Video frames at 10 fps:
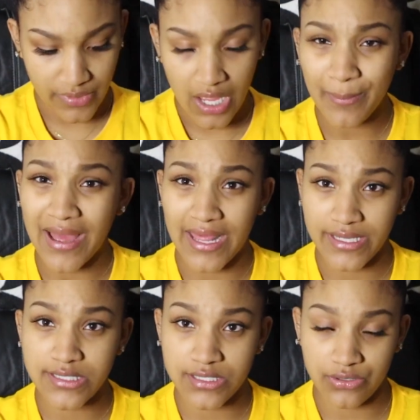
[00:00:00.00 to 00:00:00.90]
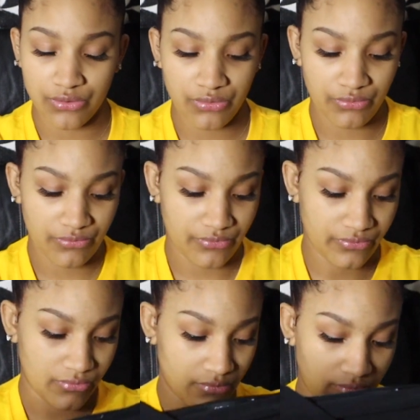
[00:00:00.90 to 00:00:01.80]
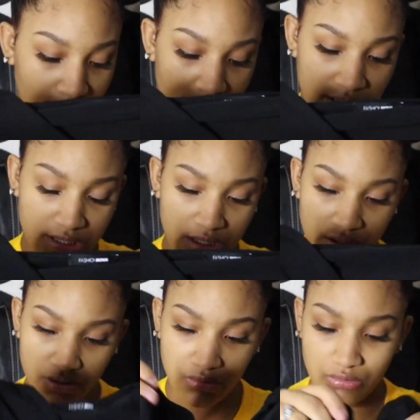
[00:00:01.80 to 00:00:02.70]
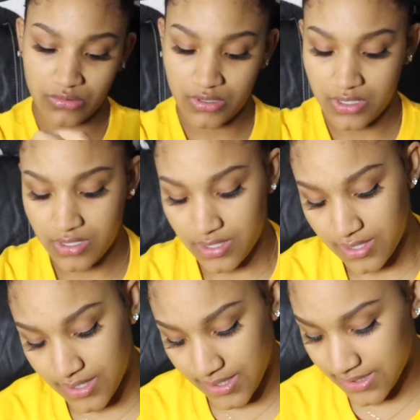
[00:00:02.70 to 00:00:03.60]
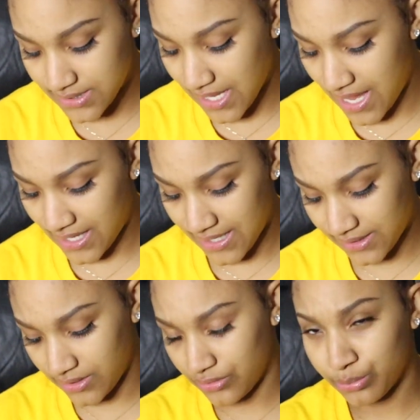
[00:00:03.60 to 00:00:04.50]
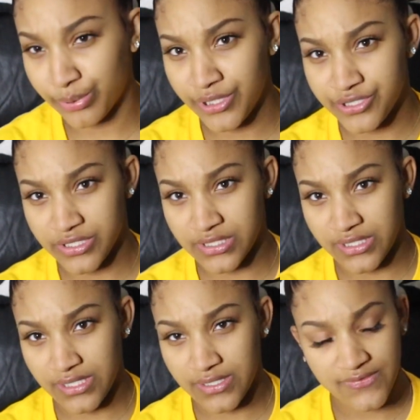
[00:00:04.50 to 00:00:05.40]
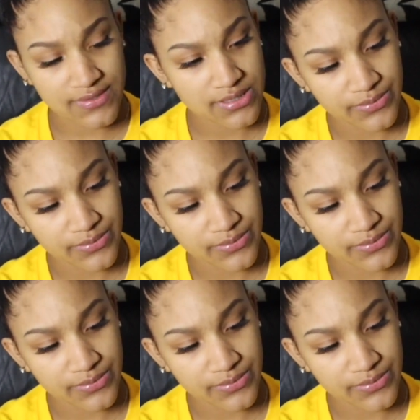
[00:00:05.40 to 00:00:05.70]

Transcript: A bodysuit. It's cute. It's got like the little preacher sleeves,